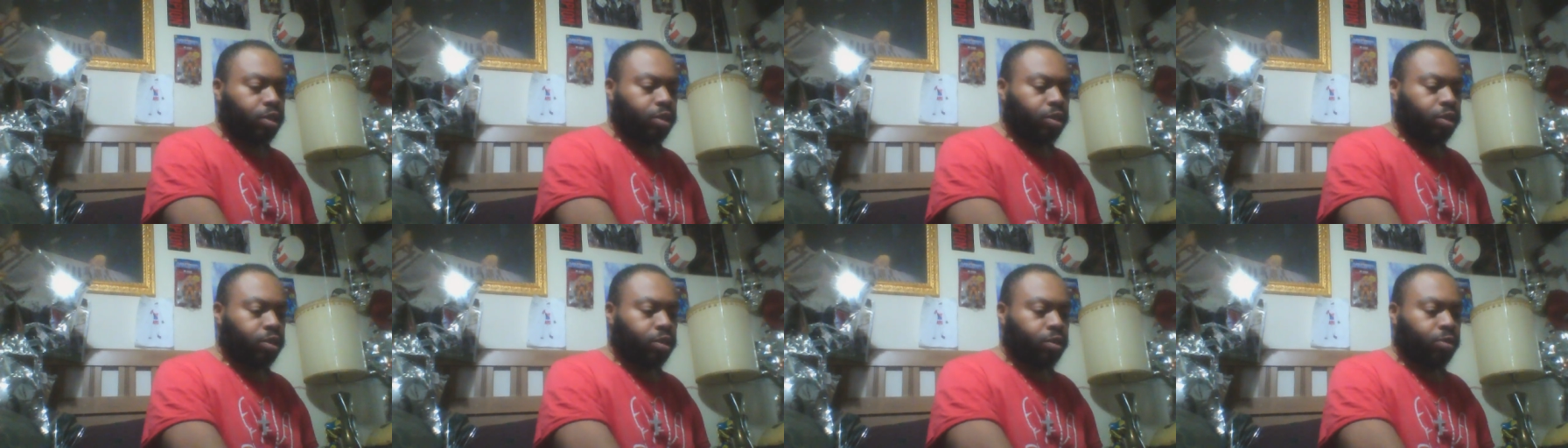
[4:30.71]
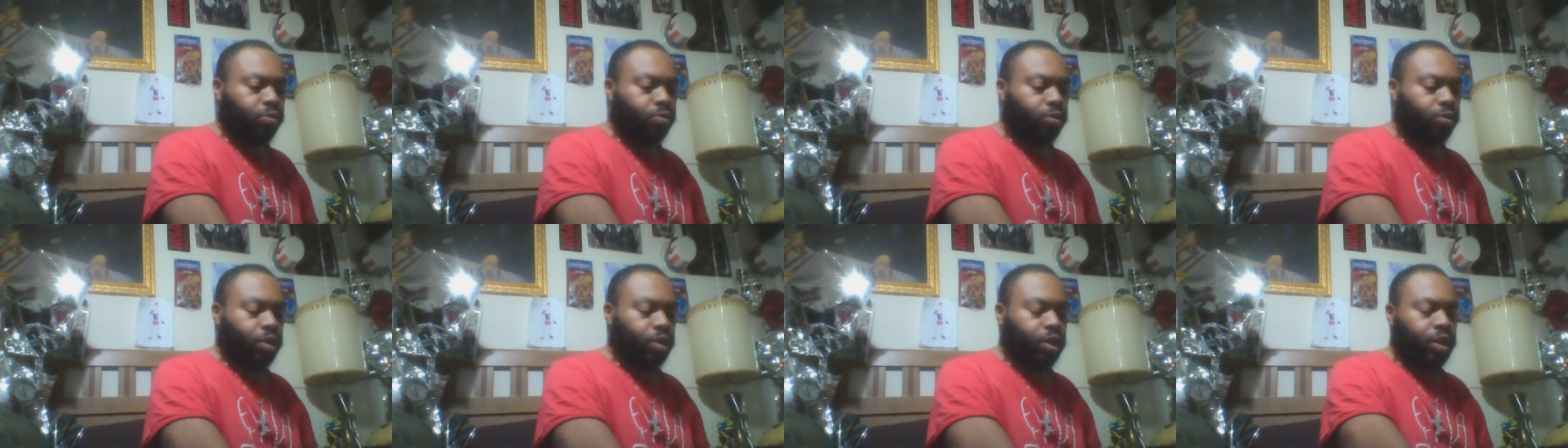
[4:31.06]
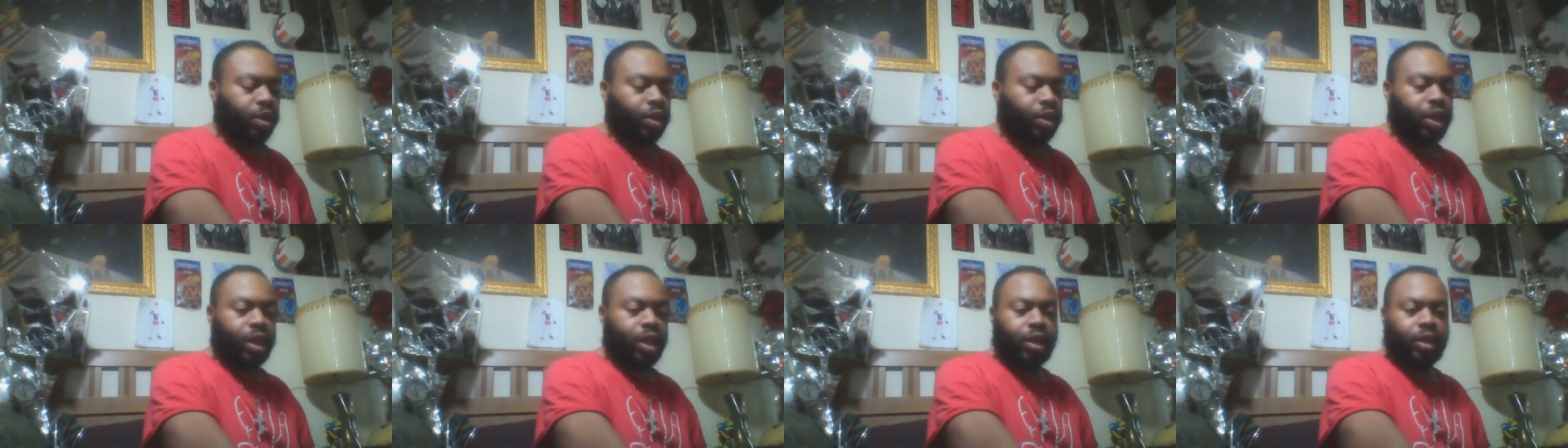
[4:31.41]
You know what
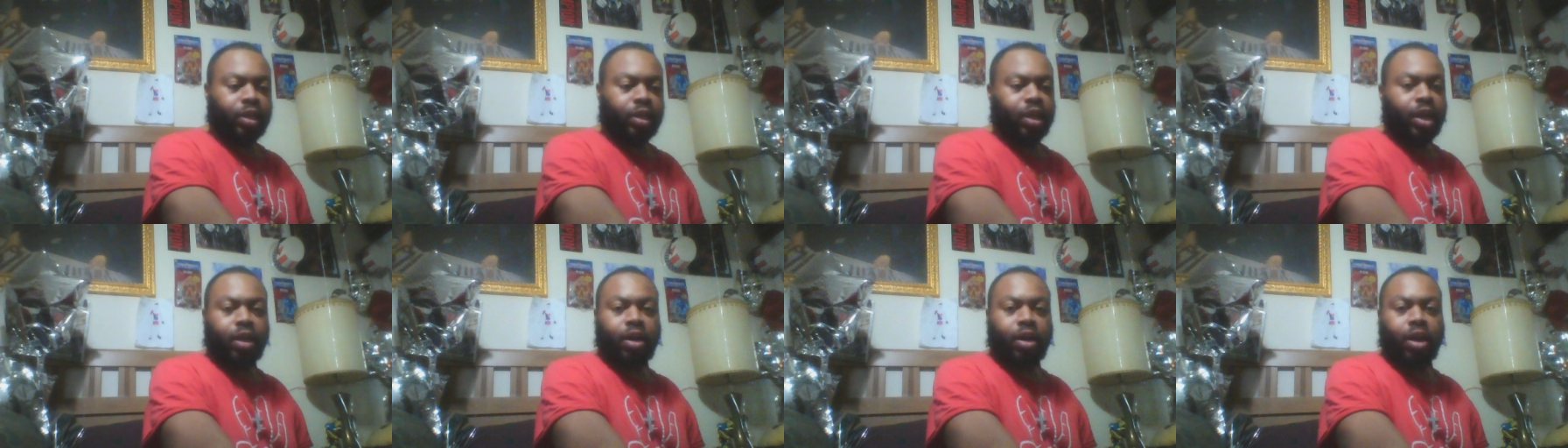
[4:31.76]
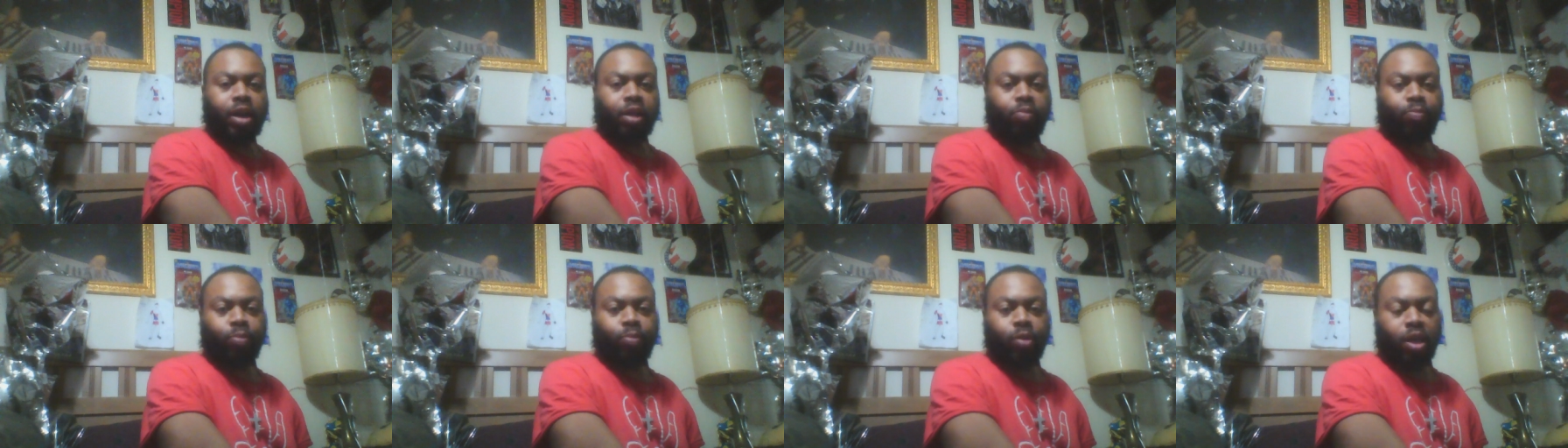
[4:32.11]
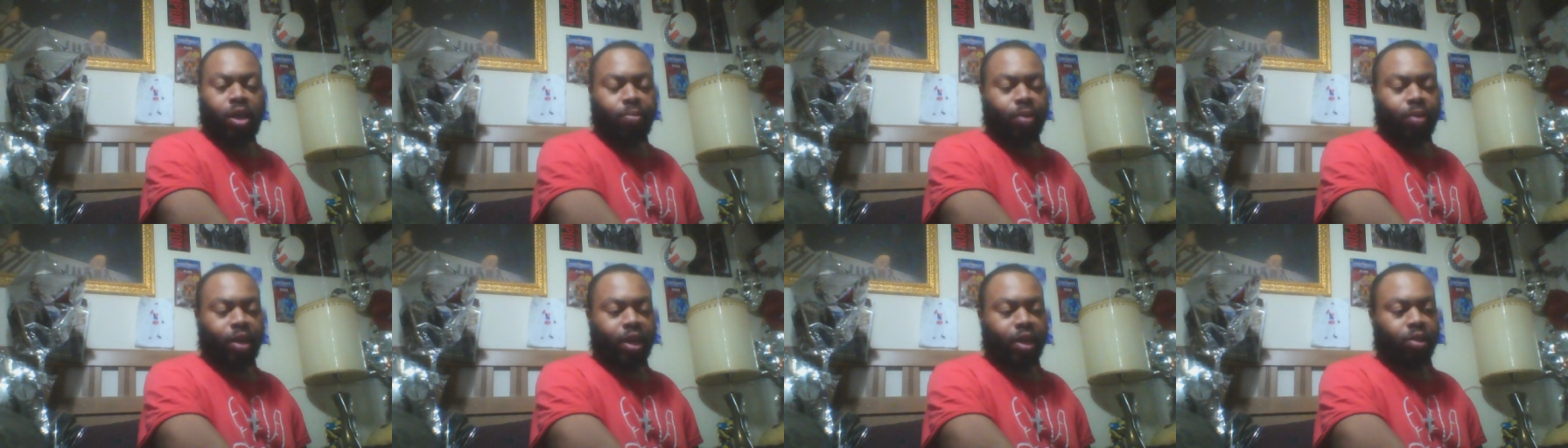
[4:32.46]
I'm saying? Not like
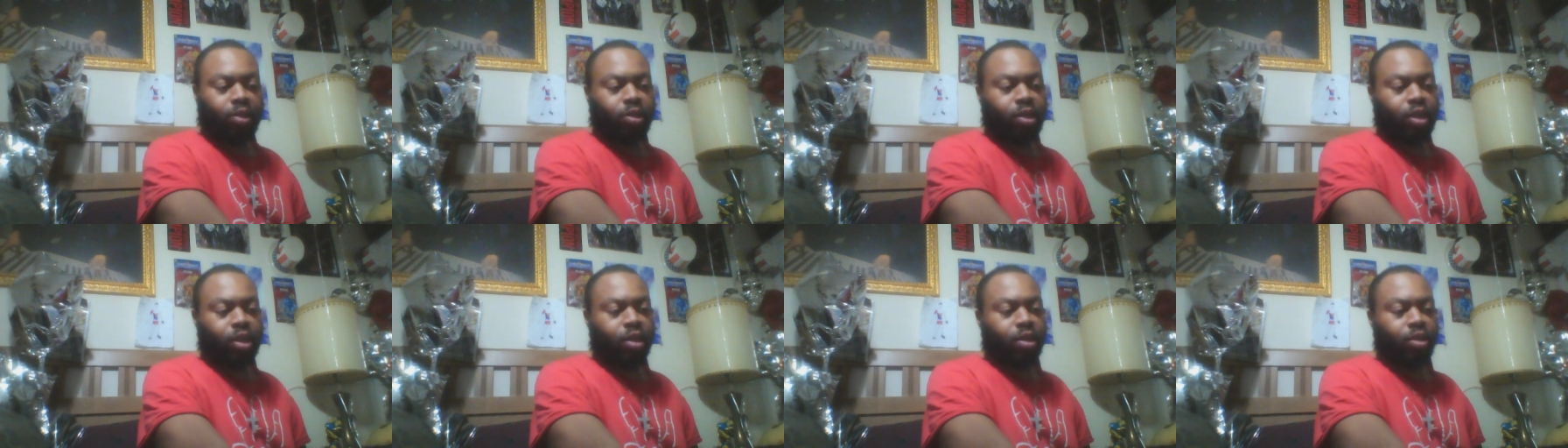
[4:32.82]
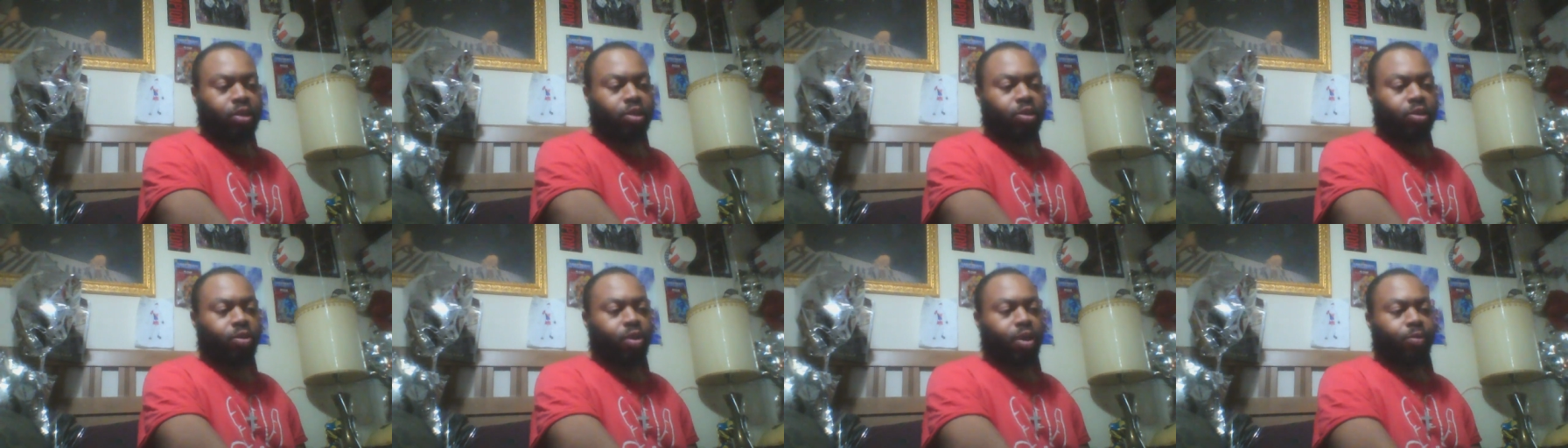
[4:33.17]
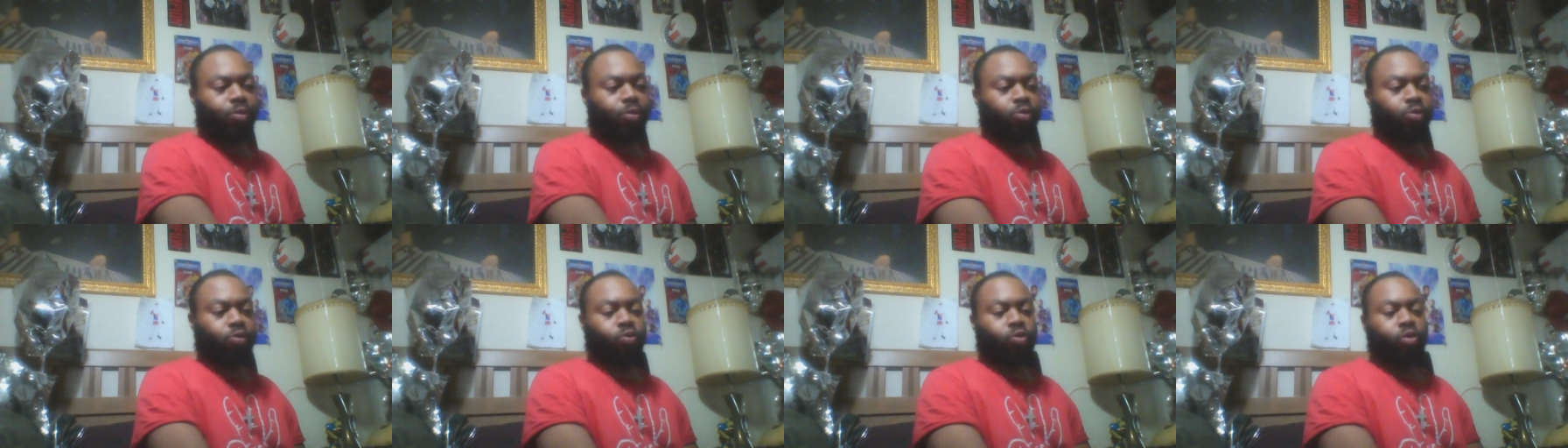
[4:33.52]
Splat Pack said, you know, I
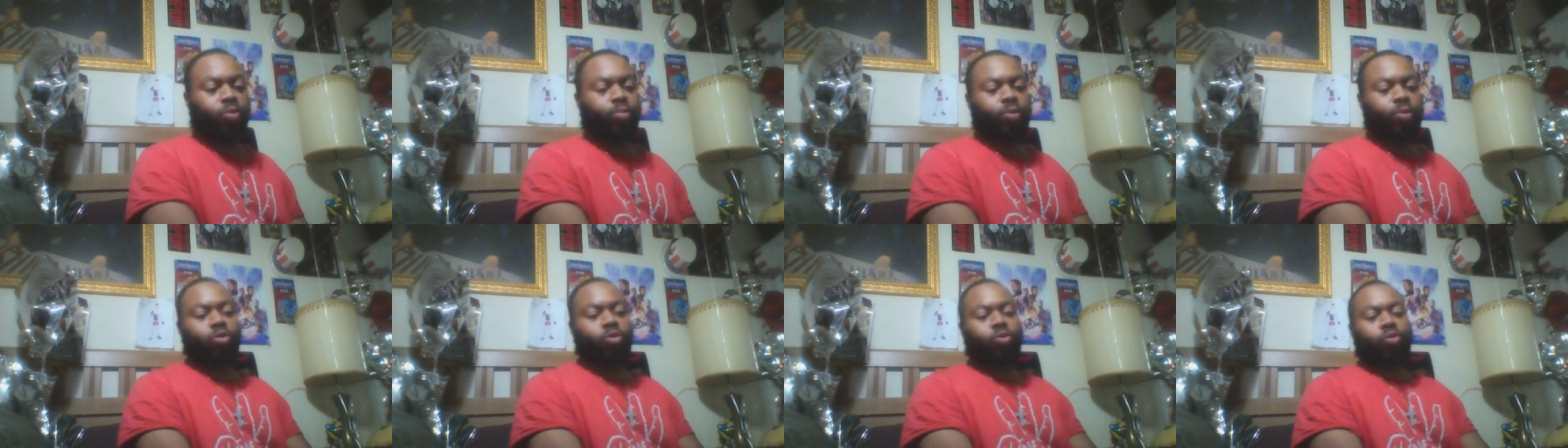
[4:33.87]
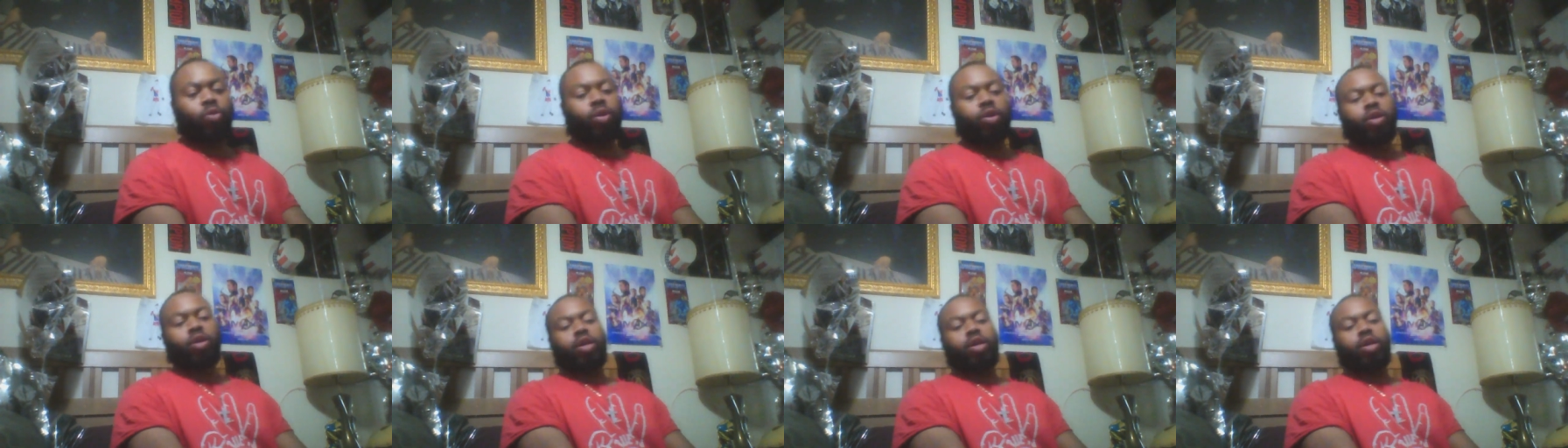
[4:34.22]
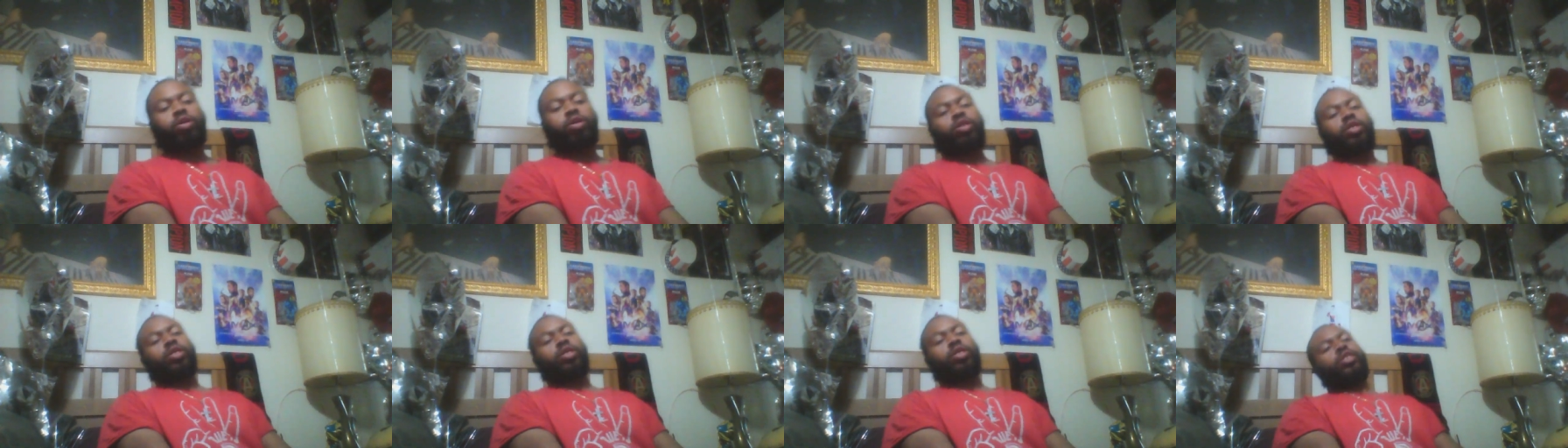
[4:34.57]
was scrubbing the ground, like
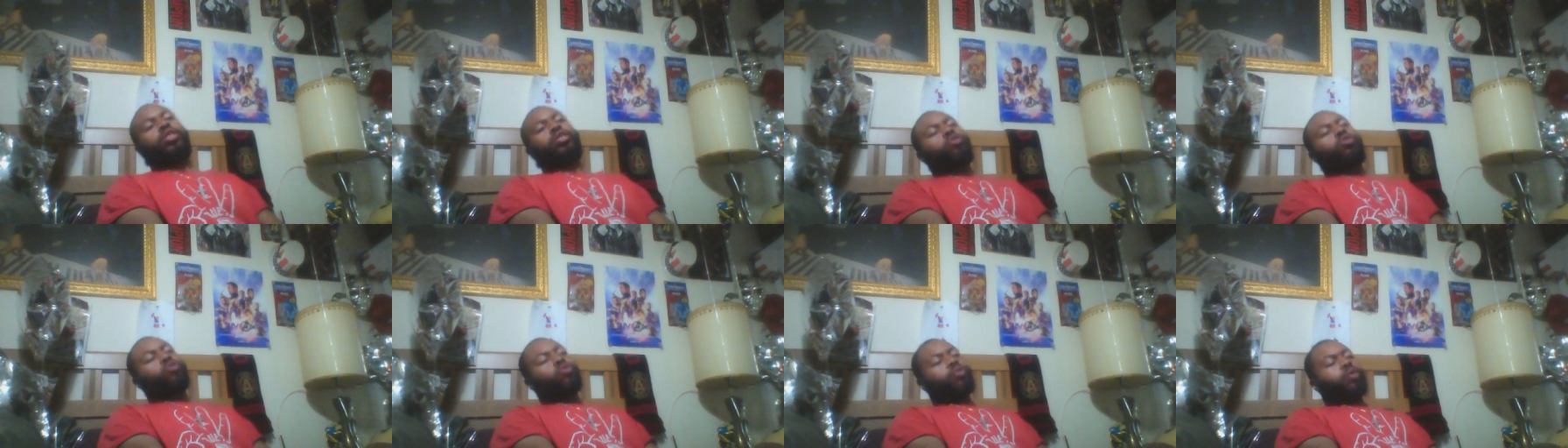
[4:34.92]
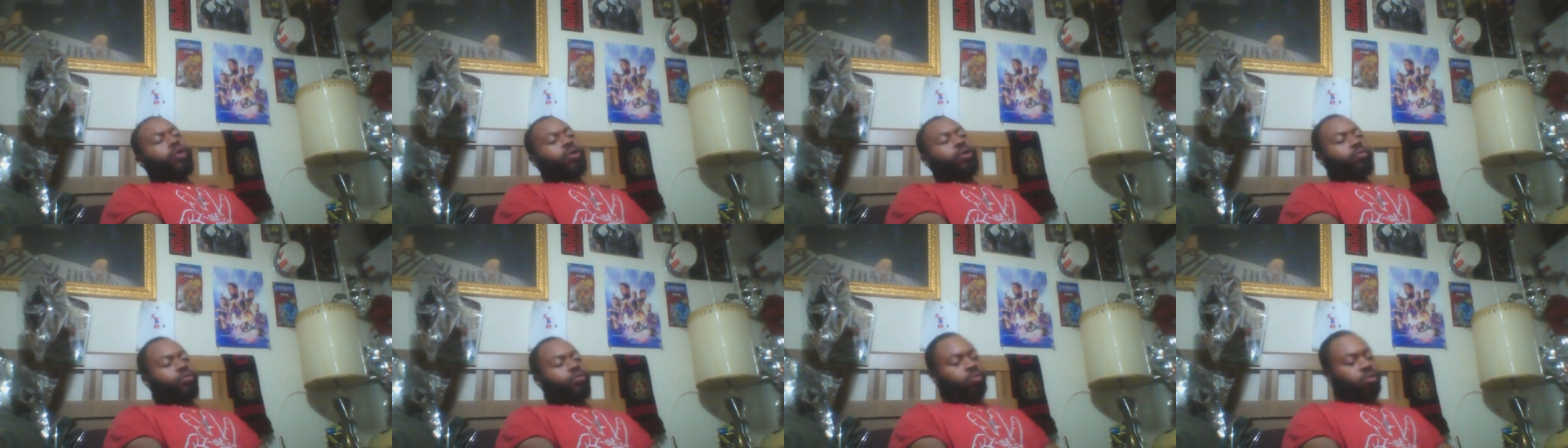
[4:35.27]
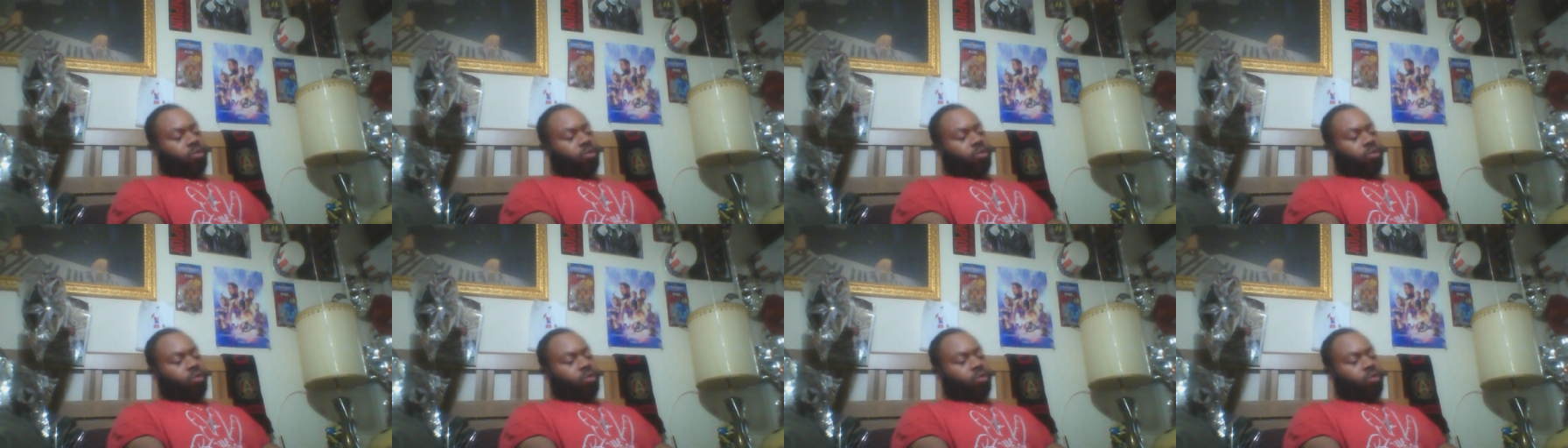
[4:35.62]
cleaning the ground.